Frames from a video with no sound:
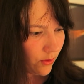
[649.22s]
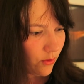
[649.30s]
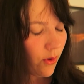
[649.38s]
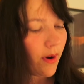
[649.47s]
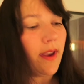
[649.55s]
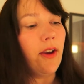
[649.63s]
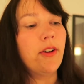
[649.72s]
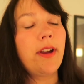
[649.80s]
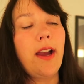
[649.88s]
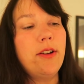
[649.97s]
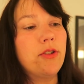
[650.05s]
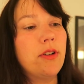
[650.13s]
Oh, Erin
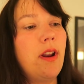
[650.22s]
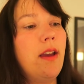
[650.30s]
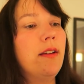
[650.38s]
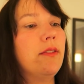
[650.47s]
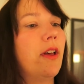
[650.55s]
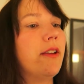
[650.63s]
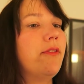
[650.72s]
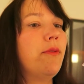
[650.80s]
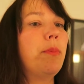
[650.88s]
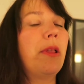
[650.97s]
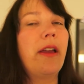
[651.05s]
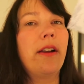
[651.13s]
Condren,
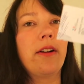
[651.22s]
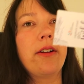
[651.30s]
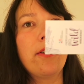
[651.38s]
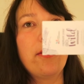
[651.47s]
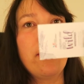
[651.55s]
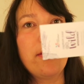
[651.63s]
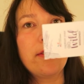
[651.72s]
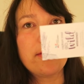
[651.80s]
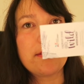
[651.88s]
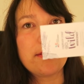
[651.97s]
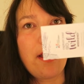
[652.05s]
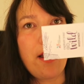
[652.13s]
life planner
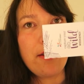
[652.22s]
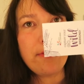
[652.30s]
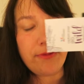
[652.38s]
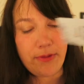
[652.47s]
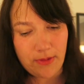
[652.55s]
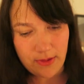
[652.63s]
stuff.